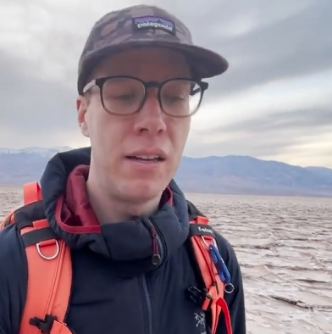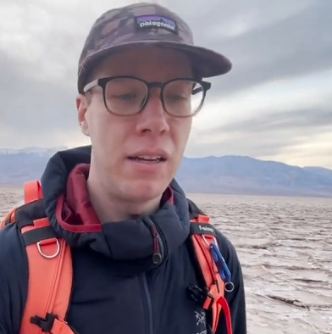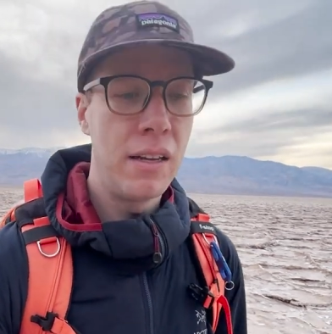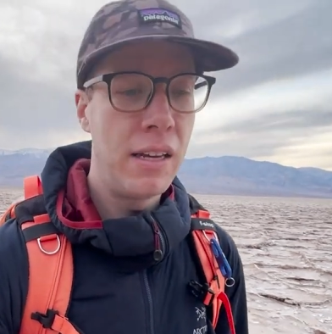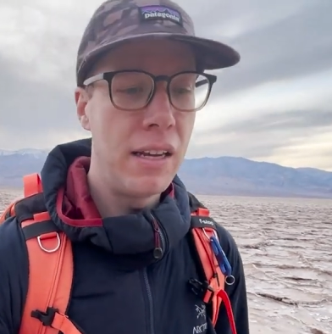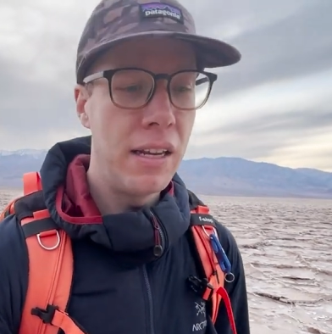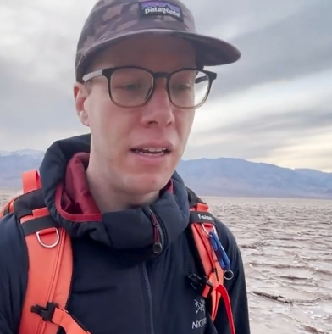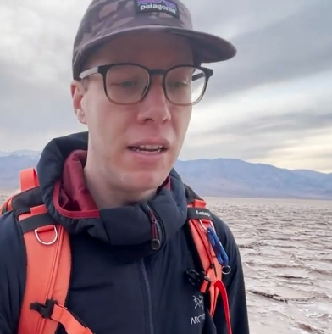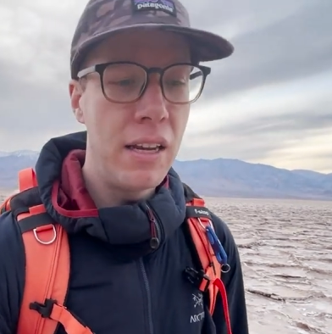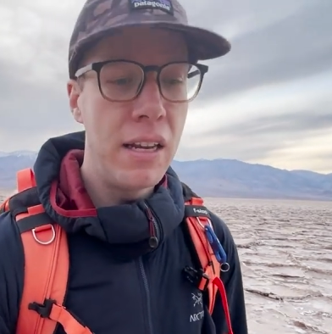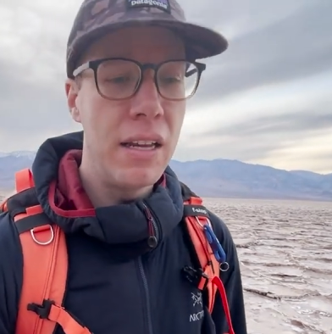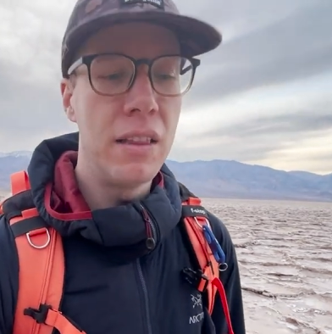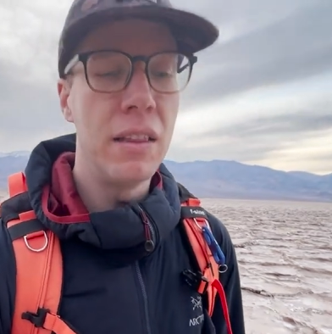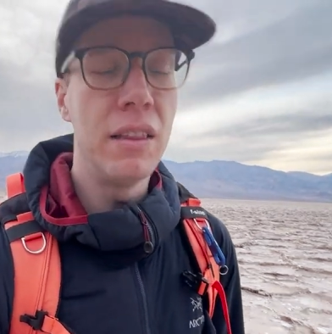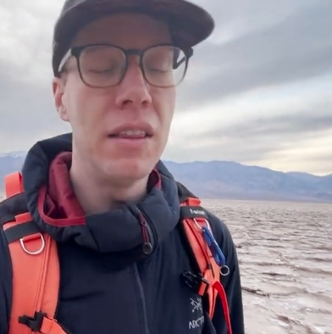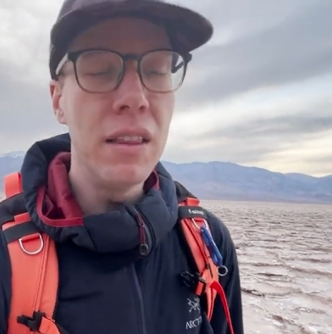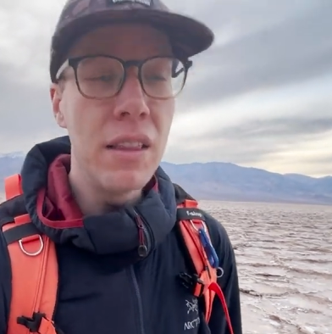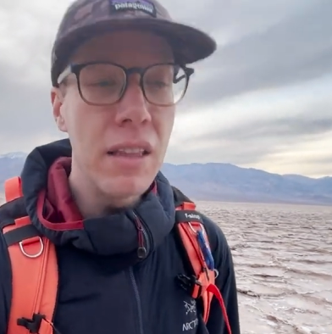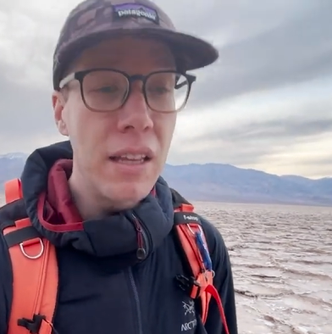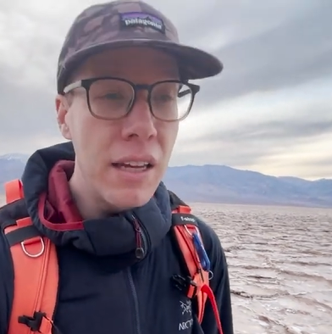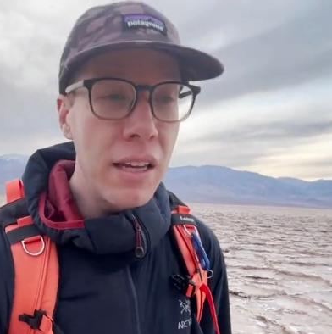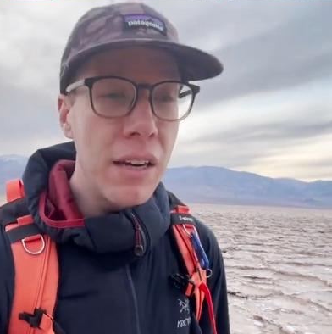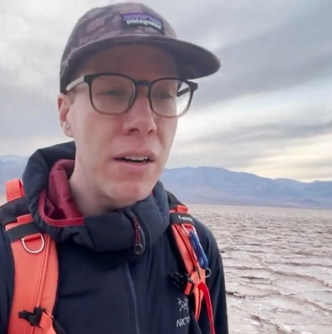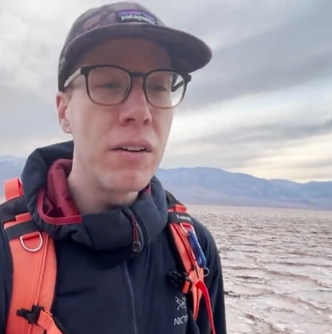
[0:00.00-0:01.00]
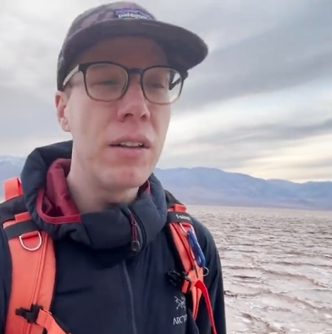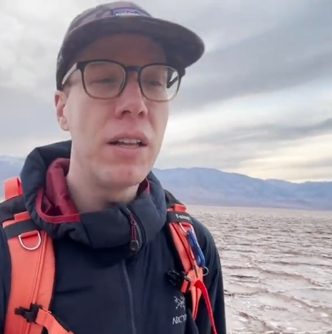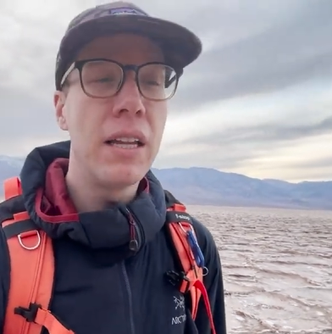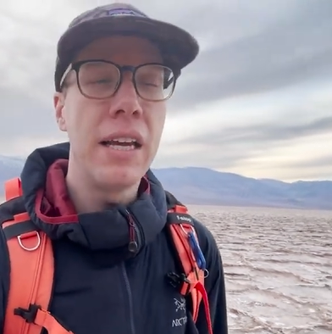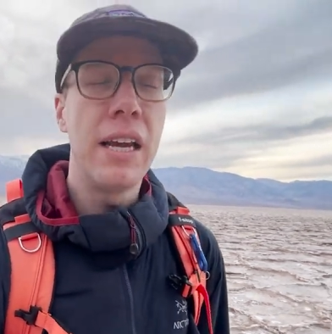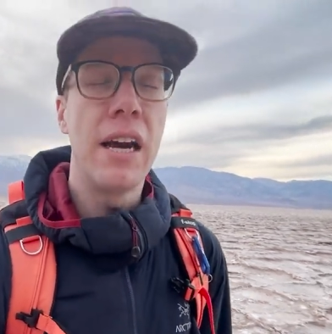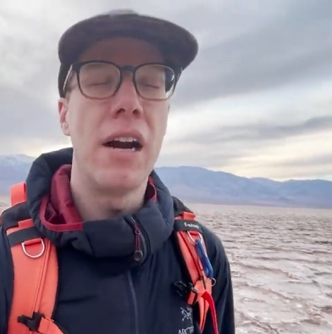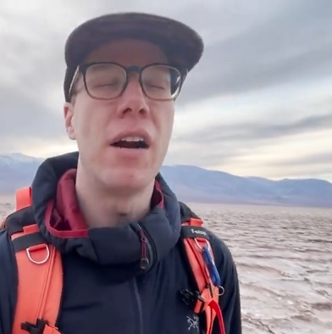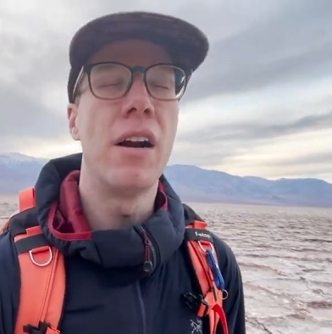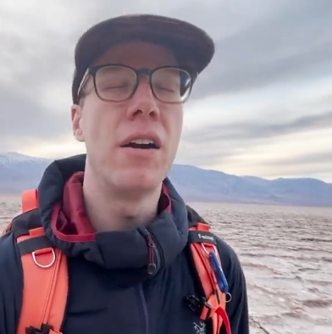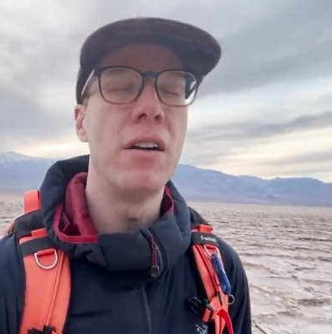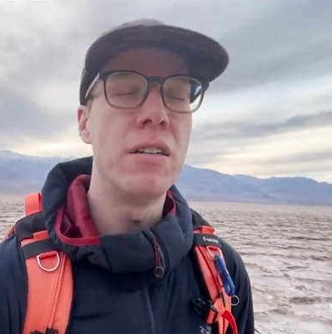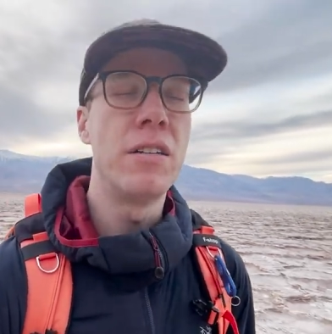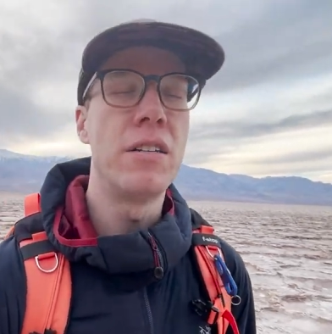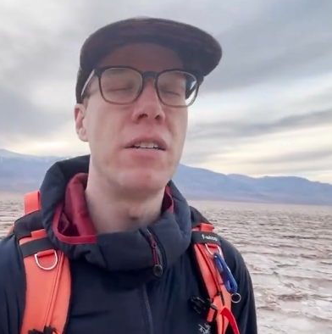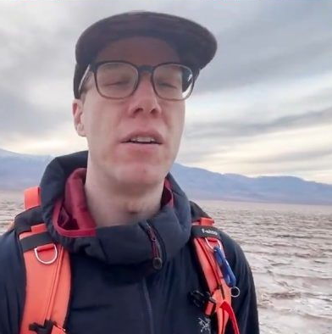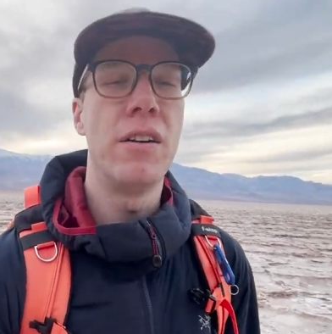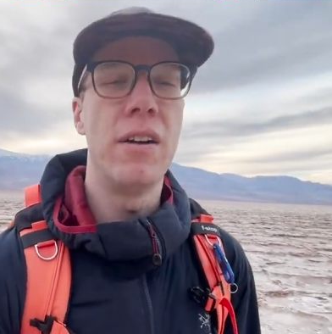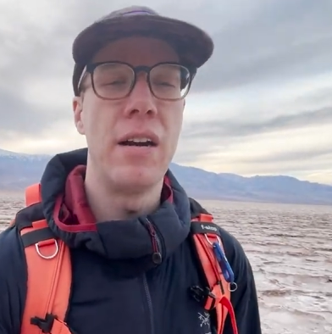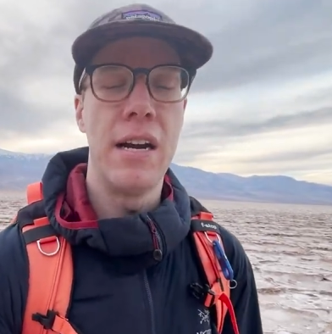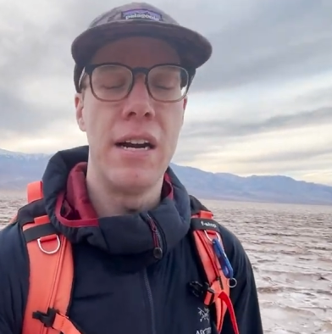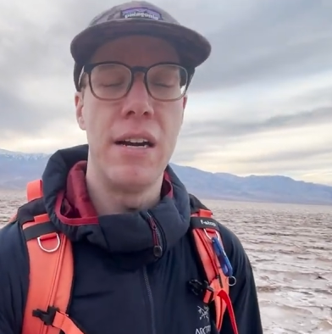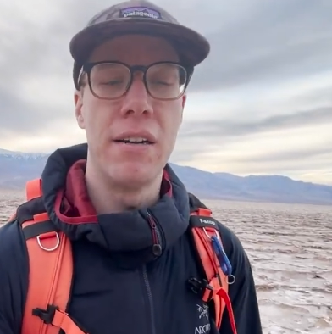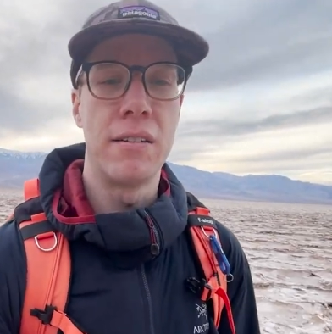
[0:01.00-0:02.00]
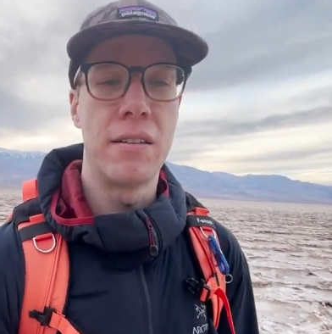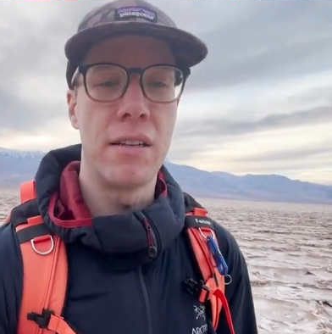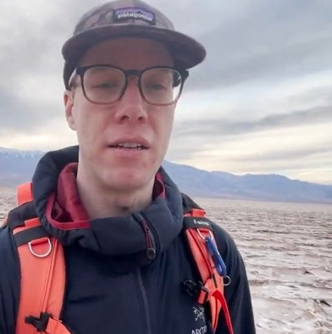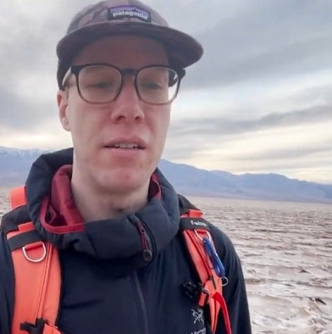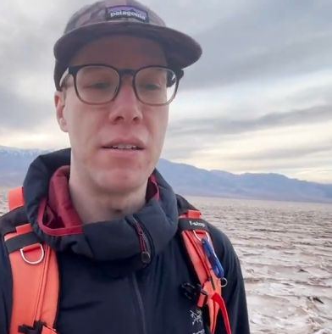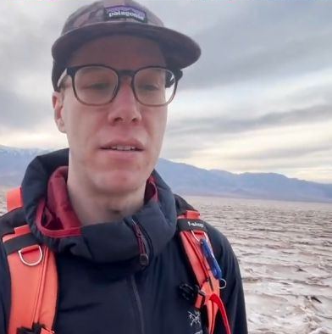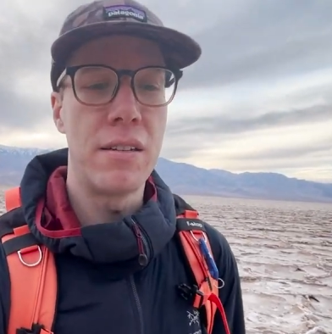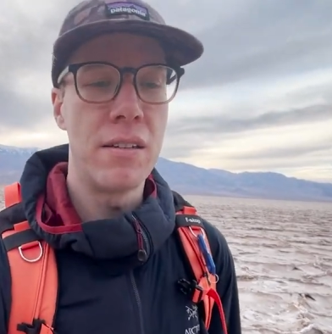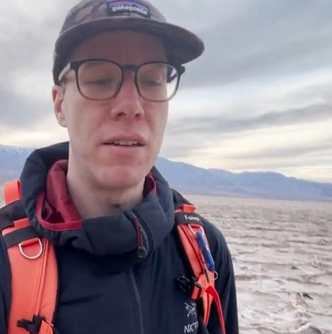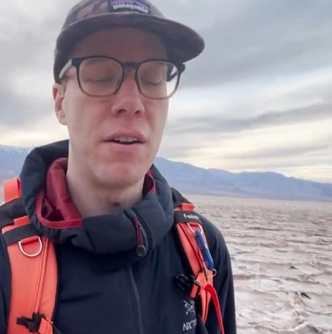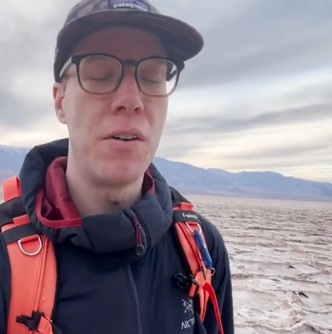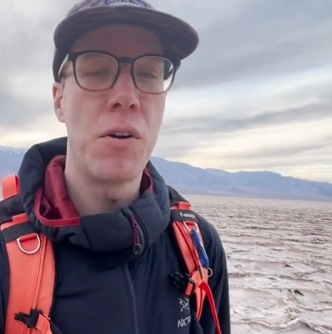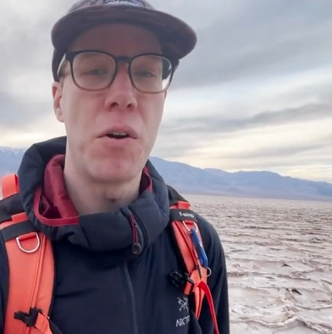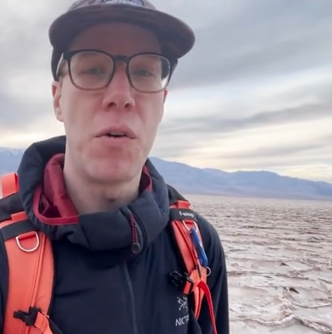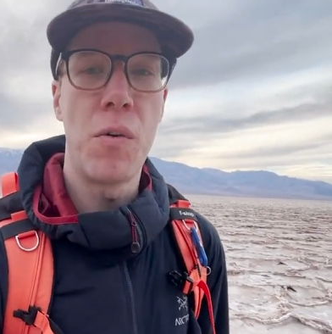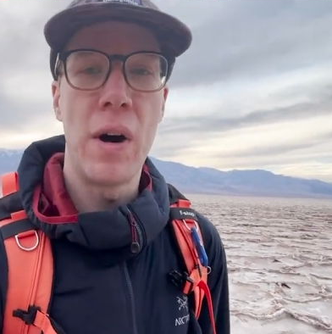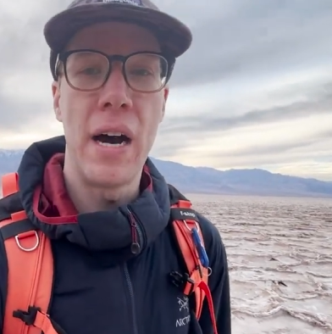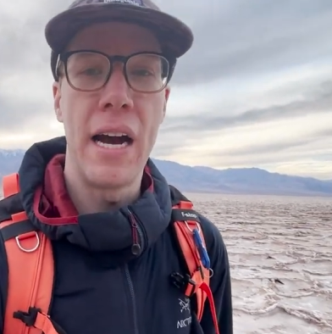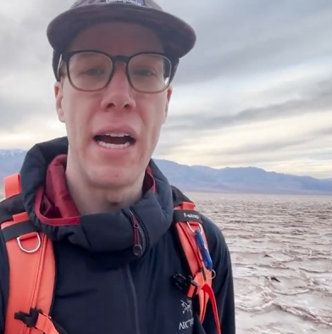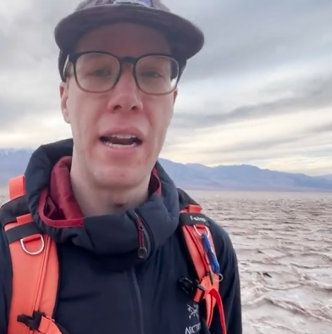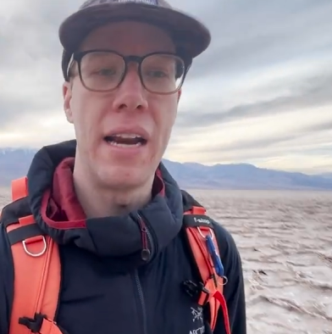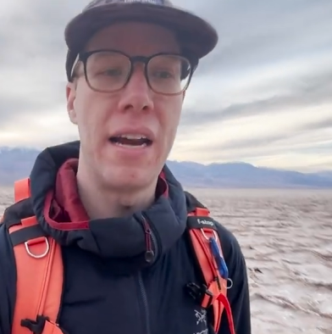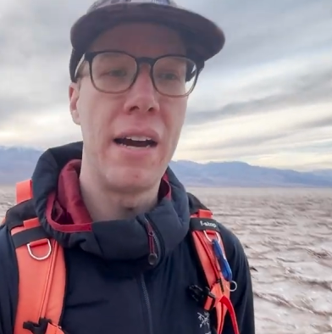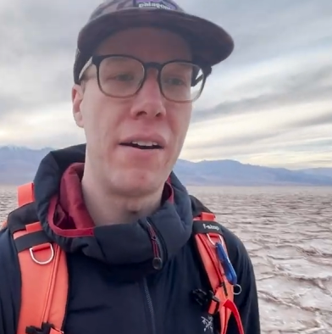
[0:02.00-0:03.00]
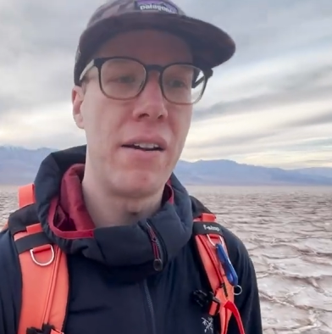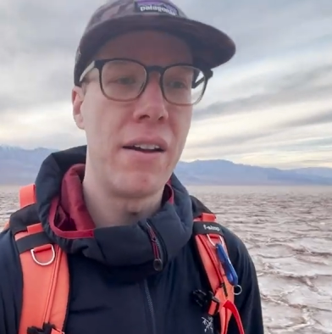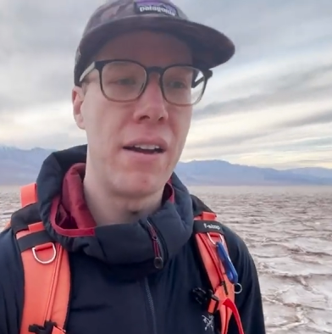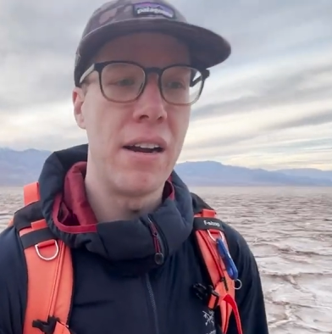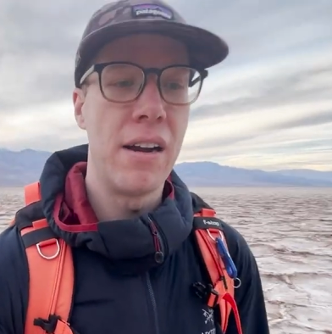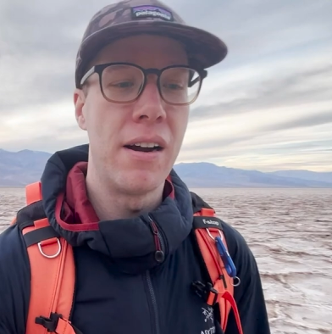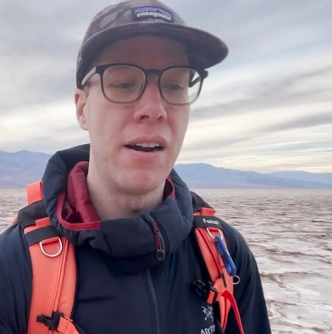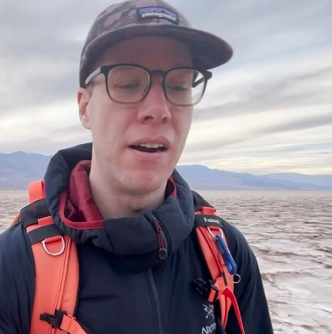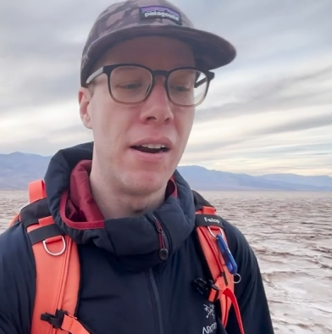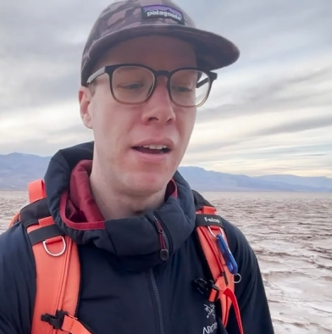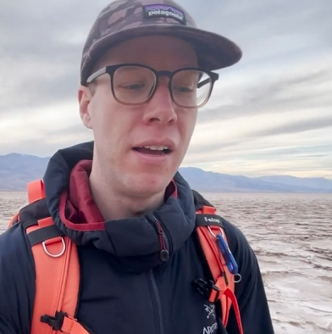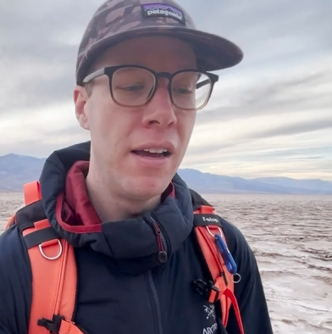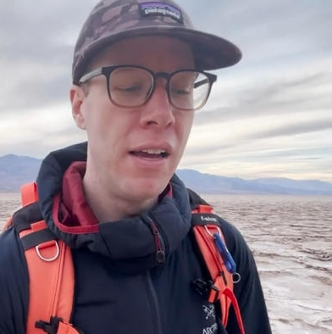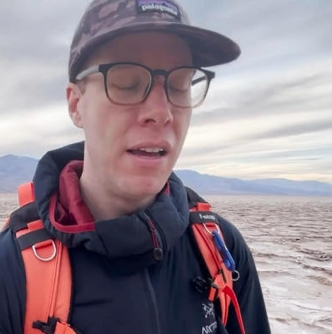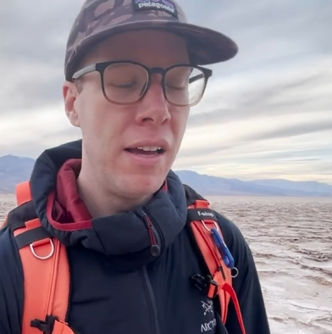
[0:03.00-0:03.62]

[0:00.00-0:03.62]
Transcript: It literally hurts your ears. It's so quiet out here.